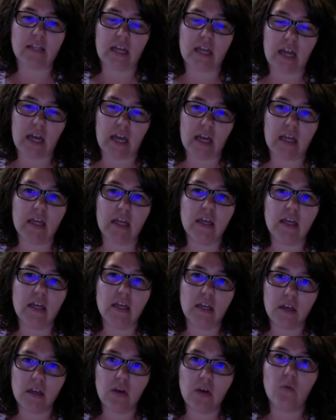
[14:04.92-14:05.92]
I
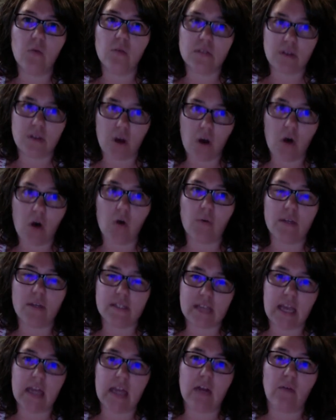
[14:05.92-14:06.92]
was always
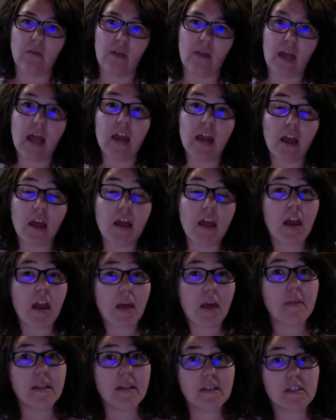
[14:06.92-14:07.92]
gaining weight. And I
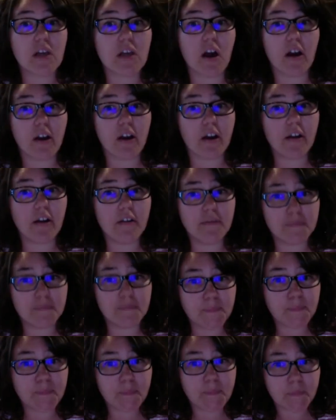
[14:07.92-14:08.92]
played soccer
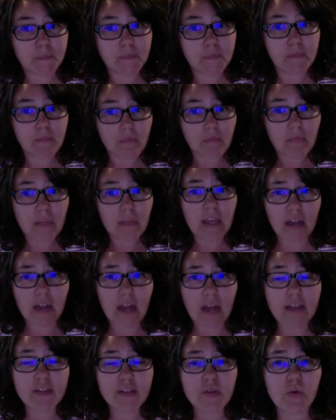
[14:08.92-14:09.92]
in
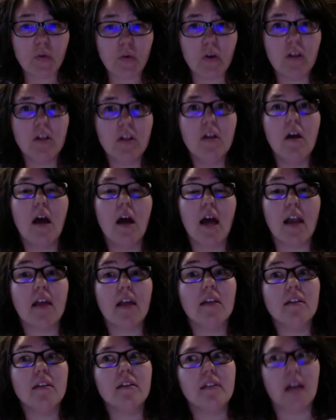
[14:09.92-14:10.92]
high school, and I
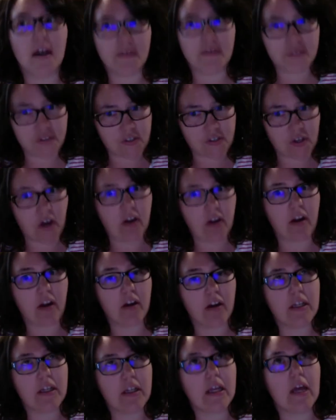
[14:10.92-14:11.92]
loved
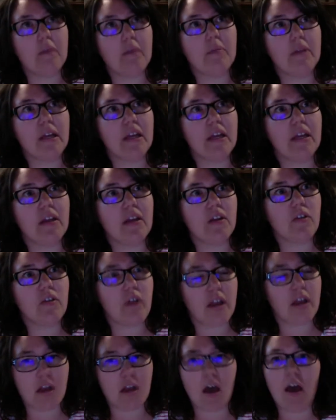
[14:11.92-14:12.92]
soccer. Like I played in
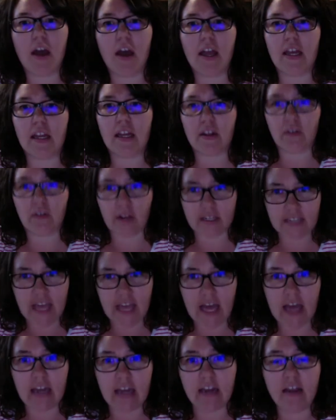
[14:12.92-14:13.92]
grade 9 and grade
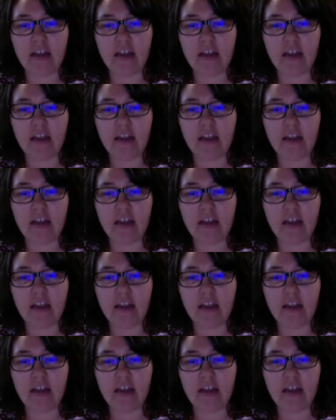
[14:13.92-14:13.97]
10,